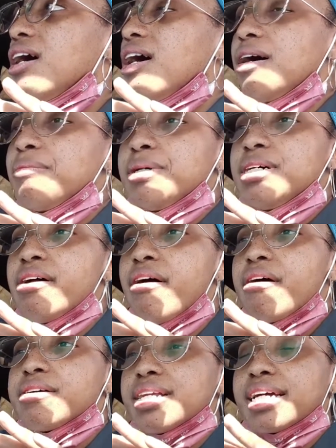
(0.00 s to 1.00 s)
Um,
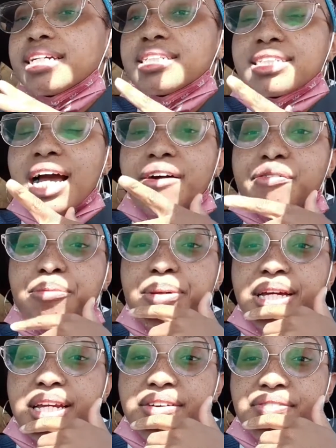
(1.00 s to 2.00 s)
like God
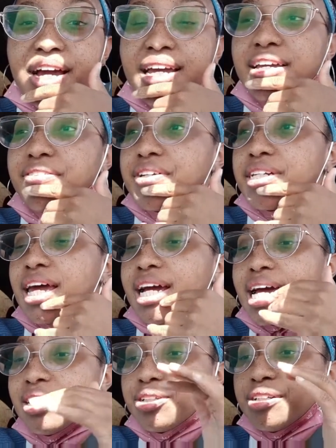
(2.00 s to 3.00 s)
forbid if I even
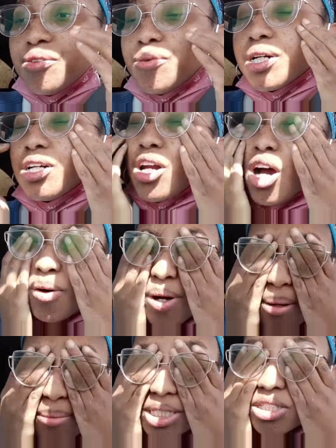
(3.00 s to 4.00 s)
like I don't even want to know
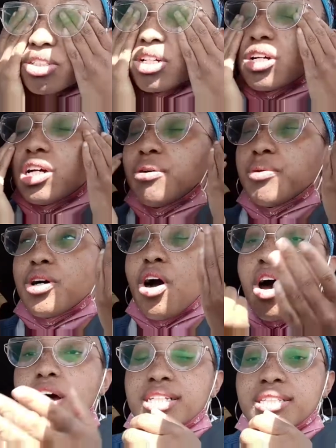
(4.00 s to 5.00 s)
how much it's gonna it would
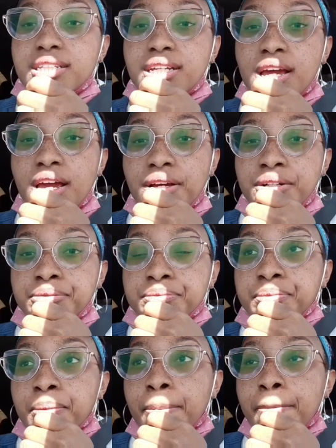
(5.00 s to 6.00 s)
cost
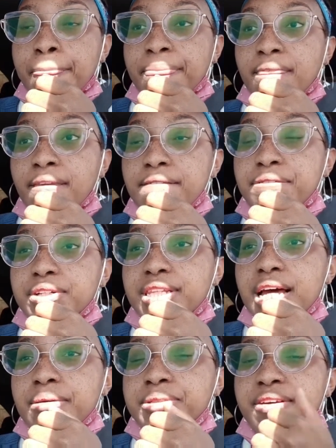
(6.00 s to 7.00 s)
for
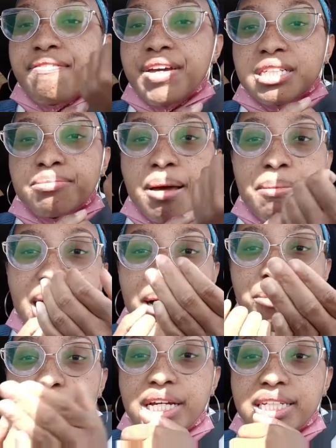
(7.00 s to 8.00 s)
them to fix my
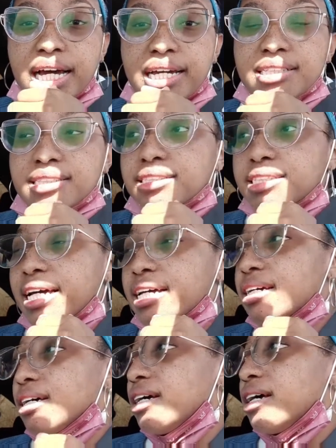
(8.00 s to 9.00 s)
back brake light. Like,